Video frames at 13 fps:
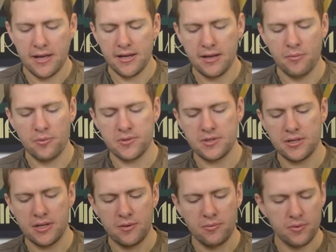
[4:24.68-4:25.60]
It wasn't
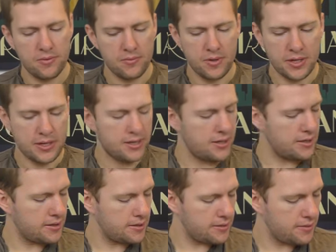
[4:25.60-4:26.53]
a, like
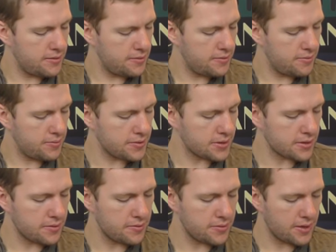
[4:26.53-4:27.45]
a, what's it
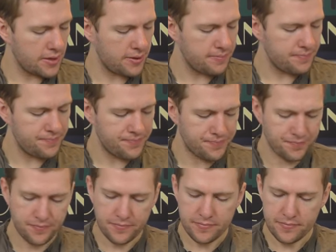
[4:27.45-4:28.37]
called, um,
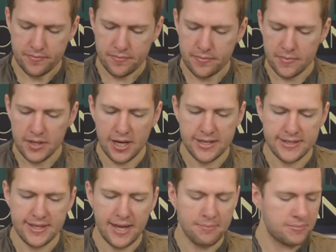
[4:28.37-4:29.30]
a
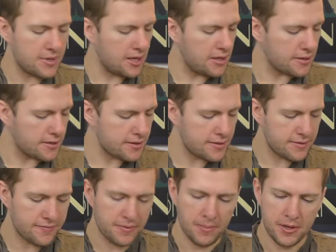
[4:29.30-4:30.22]
slam dunk
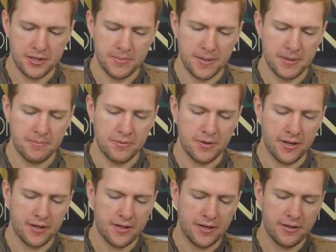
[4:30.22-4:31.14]
for most people.
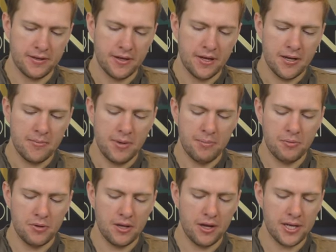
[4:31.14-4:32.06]
Like it, people
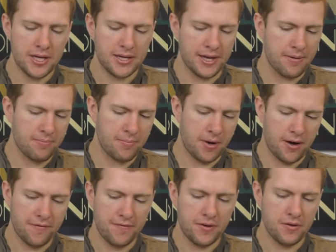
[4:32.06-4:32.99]
were liking it, but I
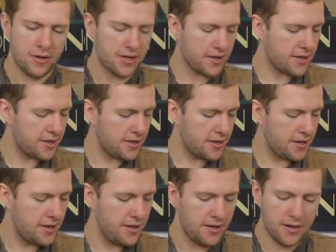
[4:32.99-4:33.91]
feel like
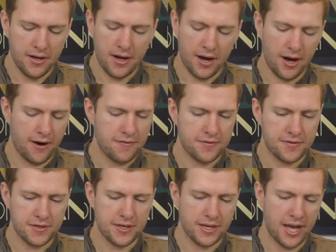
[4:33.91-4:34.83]

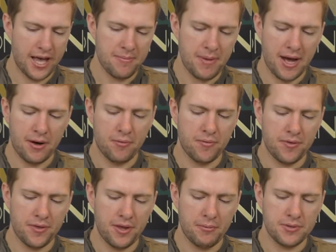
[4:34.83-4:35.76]
after it came out,
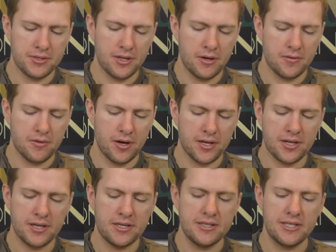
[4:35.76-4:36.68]
there was no like
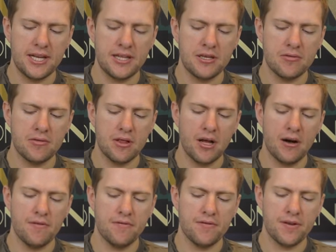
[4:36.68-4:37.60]
continued
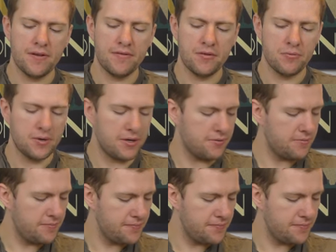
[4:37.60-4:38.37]
love, if you will.